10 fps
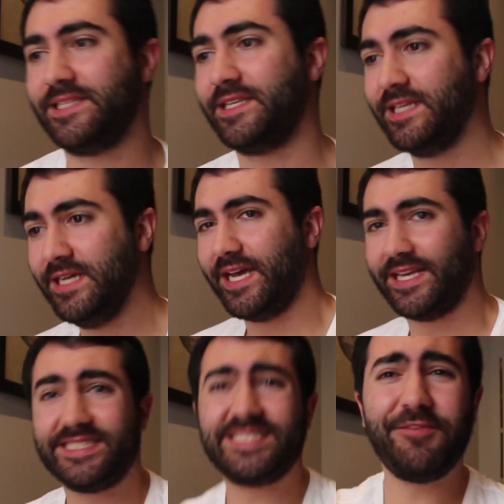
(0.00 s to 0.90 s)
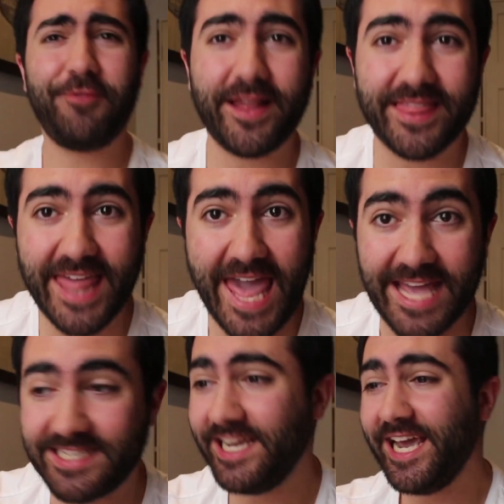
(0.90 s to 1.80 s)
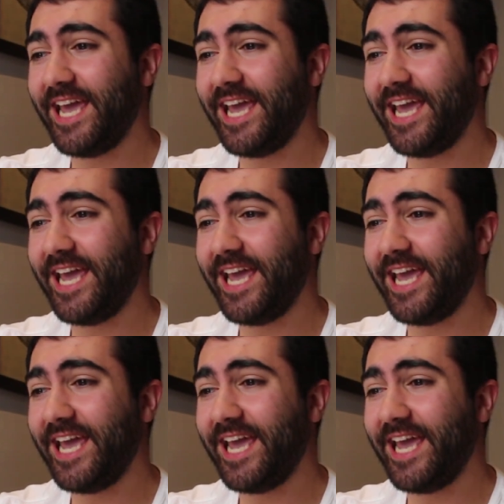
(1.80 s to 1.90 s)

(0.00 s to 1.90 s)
and stuff like that.